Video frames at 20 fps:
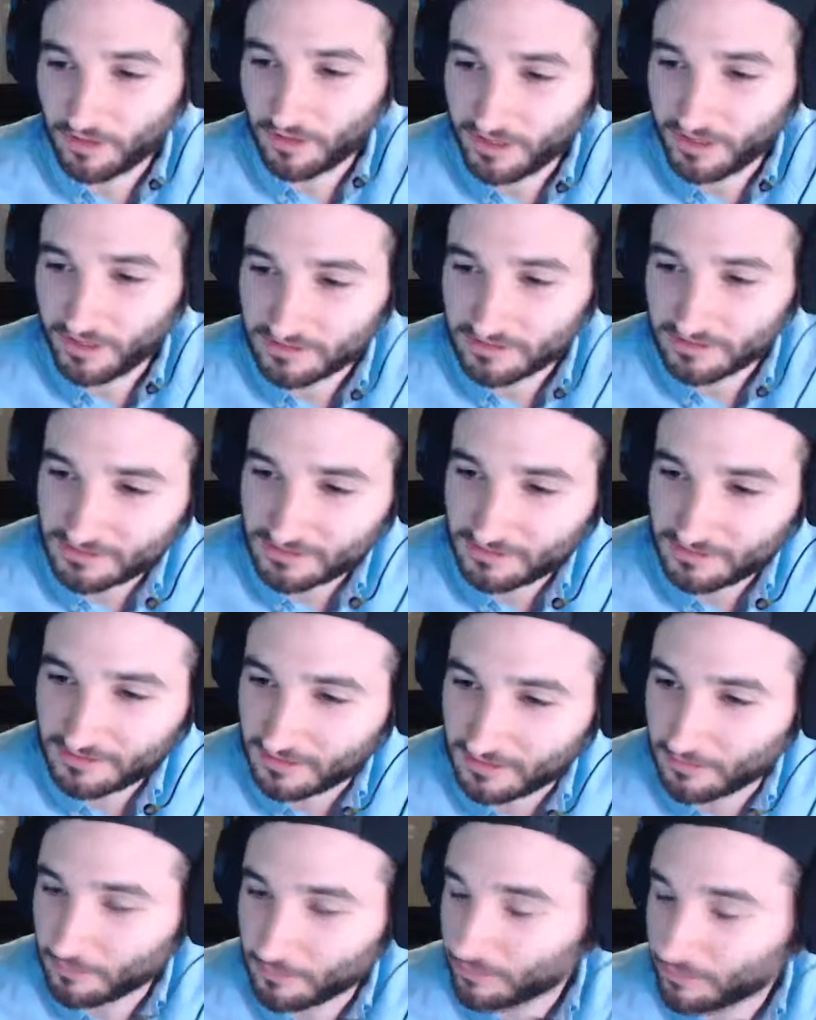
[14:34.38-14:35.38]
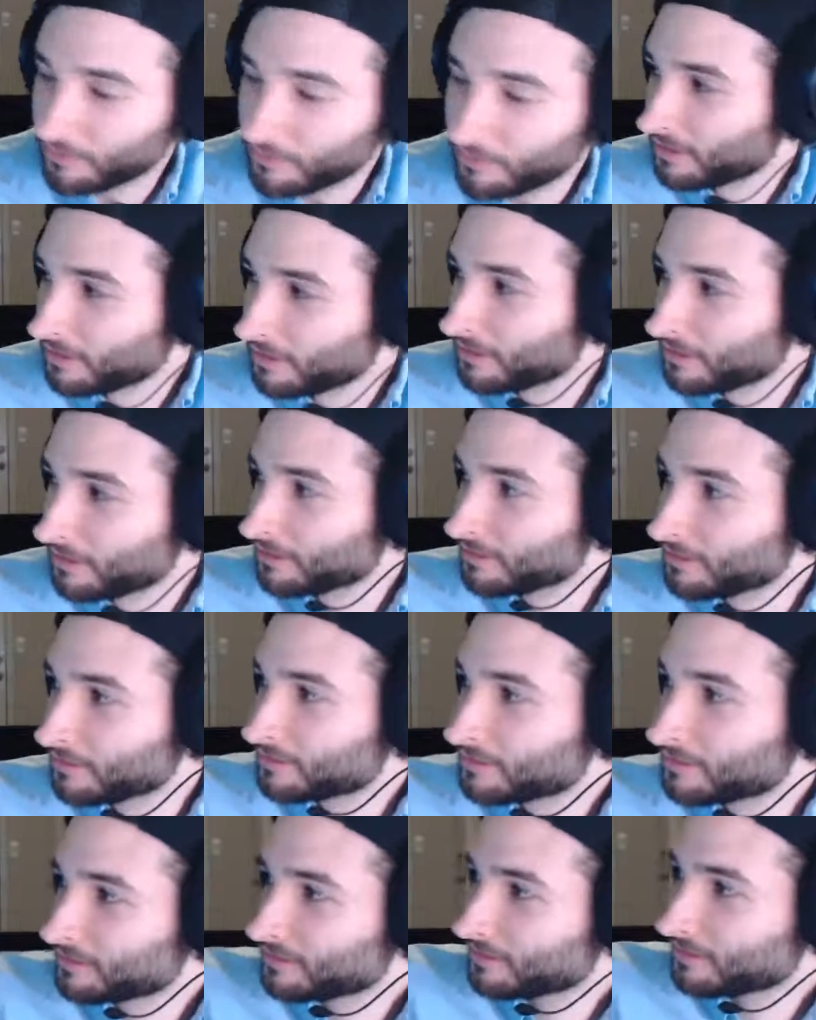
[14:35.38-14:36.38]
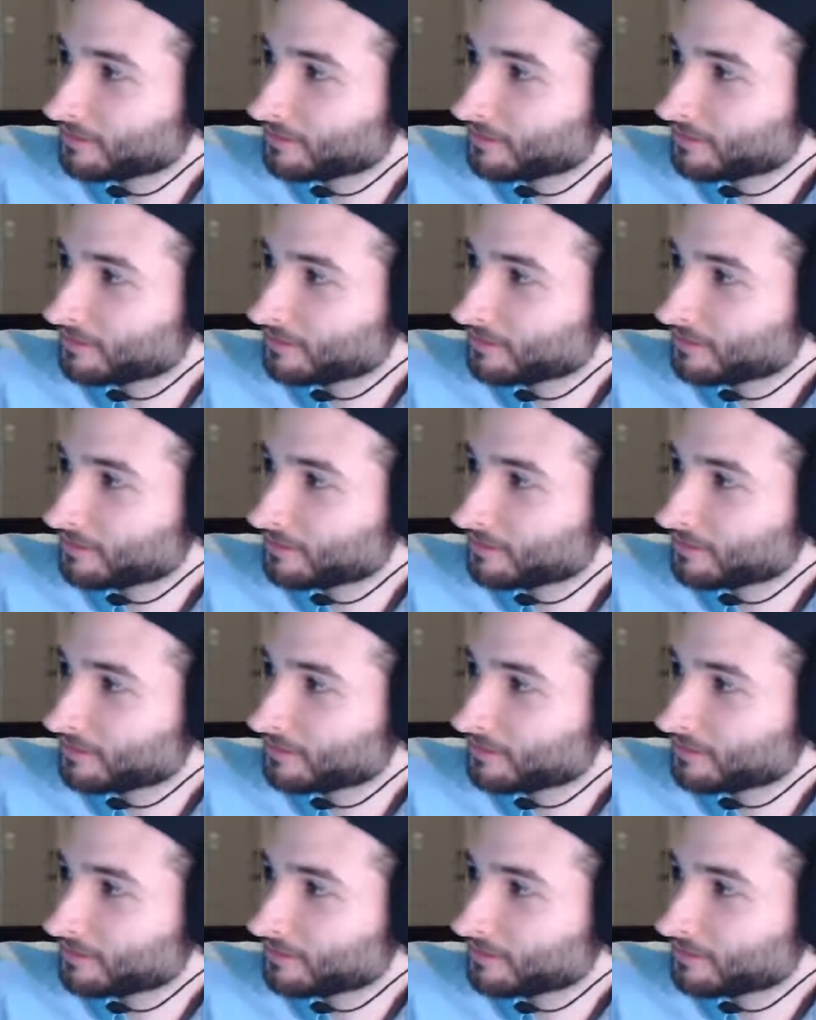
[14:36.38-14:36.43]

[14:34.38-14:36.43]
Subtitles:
for the last 30 years.